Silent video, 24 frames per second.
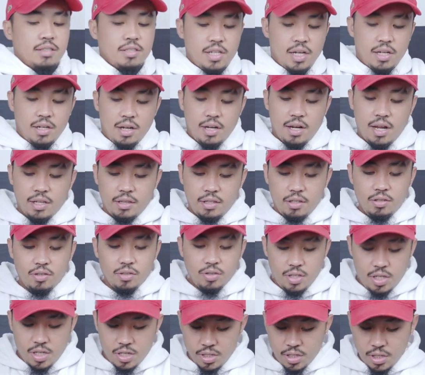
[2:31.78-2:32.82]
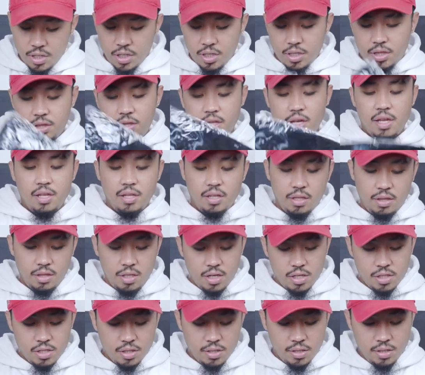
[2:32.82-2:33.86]
check na natin yung t-shirt. And the
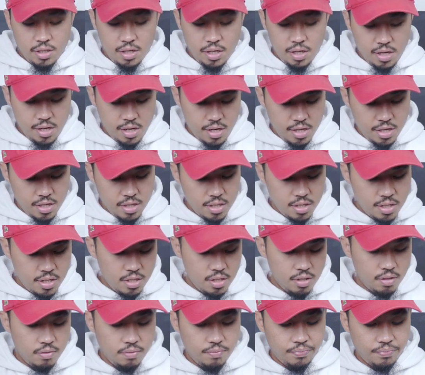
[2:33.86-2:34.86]
t-shirt is...